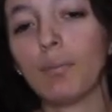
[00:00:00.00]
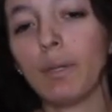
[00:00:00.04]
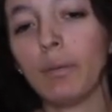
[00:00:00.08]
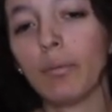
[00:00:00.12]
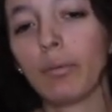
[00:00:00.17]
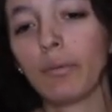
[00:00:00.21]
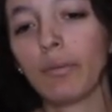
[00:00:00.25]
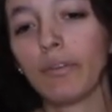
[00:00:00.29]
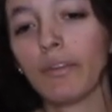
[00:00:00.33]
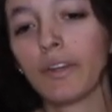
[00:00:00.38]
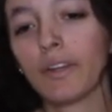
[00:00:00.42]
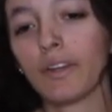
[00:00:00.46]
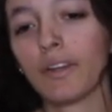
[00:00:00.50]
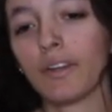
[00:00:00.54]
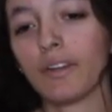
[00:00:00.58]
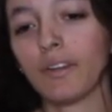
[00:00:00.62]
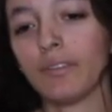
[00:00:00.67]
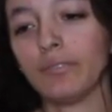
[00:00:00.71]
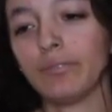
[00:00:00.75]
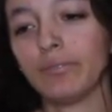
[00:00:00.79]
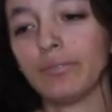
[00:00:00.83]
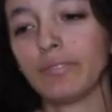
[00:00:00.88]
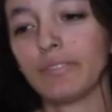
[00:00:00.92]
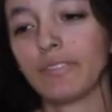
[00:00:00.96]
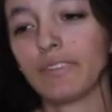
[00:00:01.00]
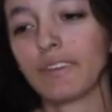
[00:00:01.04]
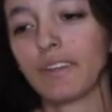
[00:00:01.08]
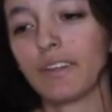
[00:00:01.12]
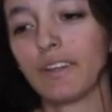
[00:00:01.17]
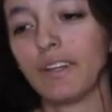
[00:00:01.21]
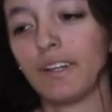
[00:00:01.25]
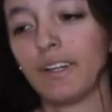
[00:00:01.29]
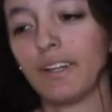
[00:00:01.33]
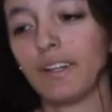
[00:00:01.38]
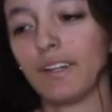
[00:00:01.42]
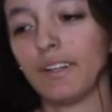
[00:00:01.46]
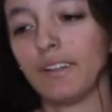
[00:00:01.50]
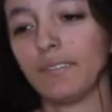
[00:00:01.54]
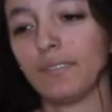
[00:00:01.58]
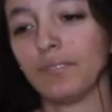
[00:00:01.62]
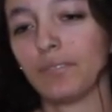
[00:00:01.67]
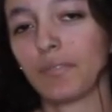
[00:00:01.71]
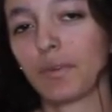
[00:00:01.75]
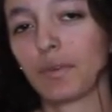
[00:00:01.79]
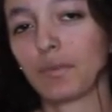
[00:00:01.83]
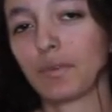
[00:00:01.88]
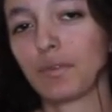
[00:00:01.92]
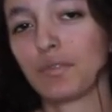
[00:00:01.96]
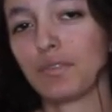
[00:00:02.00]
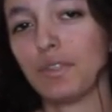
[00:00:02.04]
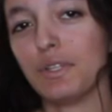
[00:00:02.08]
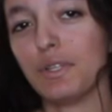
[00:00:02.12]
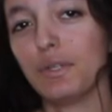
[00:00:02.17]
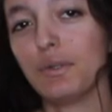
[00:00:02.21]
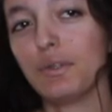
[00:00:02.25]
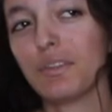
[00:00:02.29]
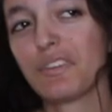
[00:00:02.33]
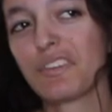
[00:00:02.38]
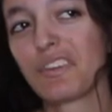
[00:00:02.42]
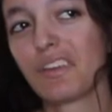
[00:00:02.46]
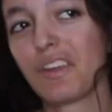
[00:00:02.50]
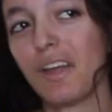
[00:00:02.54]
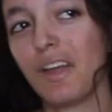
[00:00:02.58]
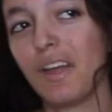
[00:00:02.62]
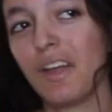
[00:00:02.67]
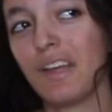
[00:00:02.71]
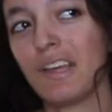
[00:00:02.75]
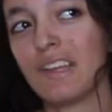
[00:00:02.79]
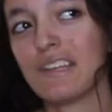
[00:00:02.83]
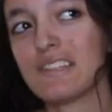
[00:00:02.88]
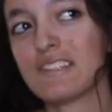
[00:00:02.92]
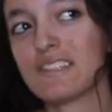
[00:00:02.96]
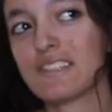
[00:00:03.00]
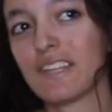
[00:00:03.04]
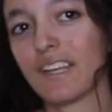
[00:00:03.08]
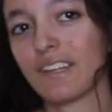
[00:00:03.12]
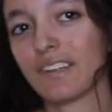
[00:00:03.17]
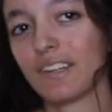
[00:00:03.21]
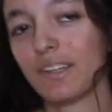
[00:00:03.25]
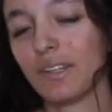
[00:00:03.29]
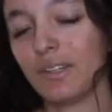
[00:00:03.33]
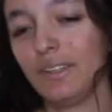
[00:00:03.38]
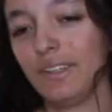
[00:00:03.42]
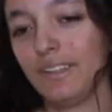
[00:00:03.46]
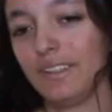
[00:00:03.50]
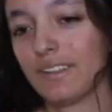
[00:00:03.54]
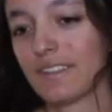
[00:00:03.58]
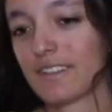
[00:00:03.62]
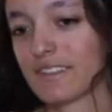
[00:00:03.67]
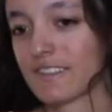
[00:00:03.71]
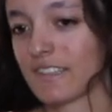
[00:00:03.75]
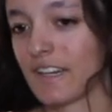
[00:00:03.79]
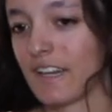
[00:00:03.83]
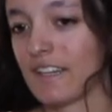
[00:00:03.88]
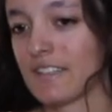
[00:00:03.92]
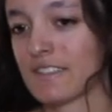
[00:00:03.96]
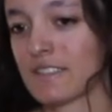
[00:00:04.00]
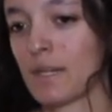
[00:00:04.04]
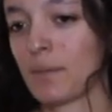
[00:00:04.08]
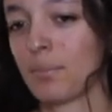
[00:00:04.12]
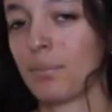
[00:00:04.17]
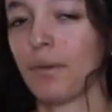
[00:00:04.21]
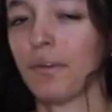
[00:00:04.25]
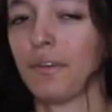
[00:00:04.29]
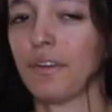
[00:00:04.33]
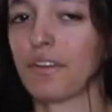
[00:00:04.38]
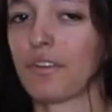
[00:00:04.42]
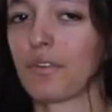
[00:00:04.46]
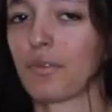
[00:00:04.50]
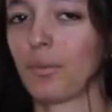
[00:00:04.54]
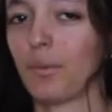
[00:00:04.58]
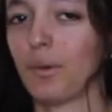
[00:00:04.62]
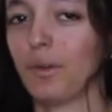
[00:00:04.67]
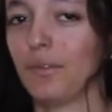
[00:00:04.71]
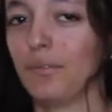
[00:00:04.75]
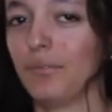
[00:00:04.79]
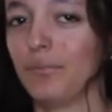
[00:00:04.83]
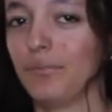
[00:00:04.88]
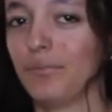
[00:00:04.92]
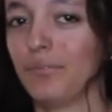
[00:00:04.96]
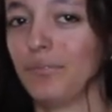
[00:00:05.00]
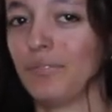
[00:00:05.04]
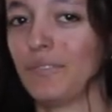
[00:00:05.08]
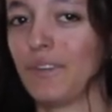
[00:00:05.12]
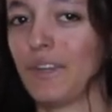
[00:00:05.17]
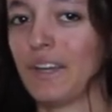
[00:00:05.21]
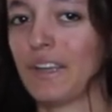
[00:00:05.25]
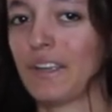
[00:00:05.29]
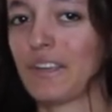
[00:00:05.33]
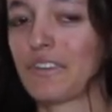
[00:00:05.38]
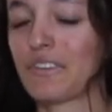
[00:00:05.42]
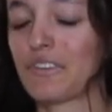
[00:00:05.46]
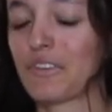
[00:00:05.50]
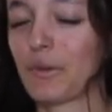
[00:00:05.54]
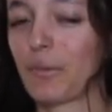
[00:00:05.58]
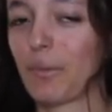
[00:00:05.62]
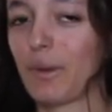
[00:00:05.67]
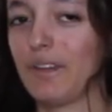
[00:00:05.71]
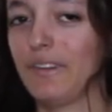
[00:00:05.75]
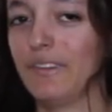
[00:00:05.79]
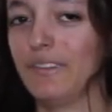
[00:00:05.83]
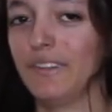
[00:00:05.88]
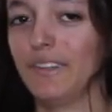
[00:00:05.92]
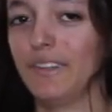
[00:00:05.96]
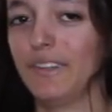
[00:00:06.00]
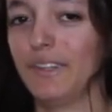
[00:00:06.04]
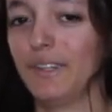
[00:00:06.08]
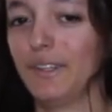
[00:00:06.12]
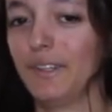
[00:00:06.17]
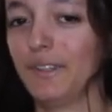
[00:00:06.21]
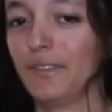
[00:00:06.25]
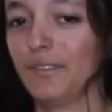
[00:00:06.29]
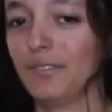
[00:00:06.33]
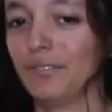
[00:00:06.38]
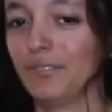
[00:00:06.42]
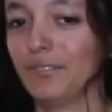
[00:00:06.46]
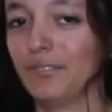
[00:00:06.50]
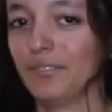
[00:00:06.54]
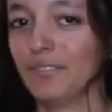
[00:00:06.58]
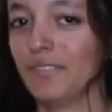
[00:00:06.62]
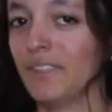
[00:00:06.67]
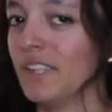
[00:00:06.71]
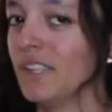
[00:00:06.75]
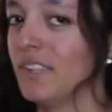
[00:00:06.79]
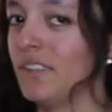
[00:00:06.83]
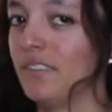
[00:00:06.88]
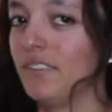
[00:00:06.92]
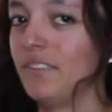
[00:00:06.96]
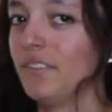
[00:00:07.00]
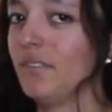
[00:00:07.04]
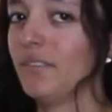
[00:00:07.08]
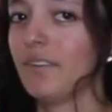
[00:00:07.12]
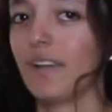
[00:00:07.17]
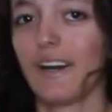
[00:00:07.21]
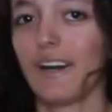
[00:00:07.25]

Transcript: people in the uh, reviews said that you need to size up on this one. So I did. Do